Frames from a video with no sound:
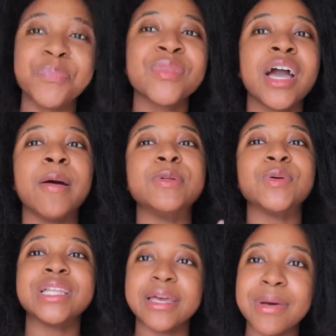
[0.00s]
I'm gonna do a
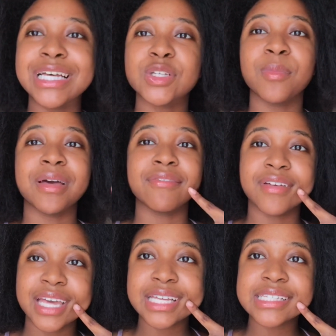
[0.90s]
clay mask on my
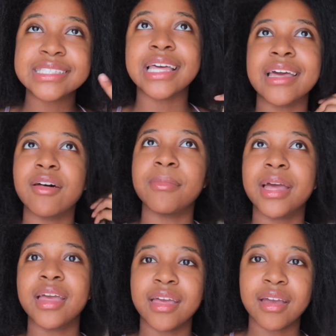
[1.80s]
face and on my
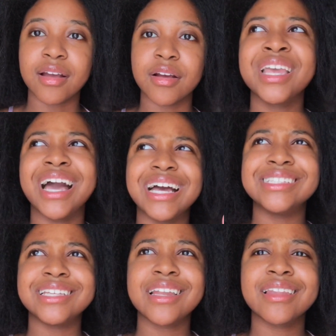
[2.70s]
hair. I did
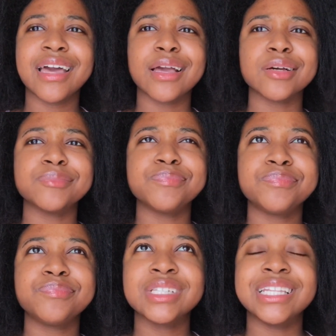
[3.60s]
it like
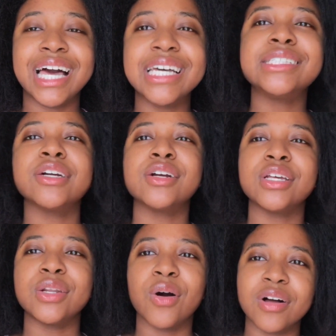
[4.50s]
last year in
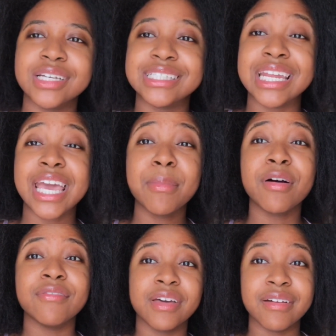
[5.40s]
August and it came out
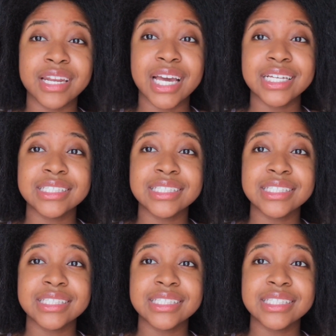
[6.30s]
very nice.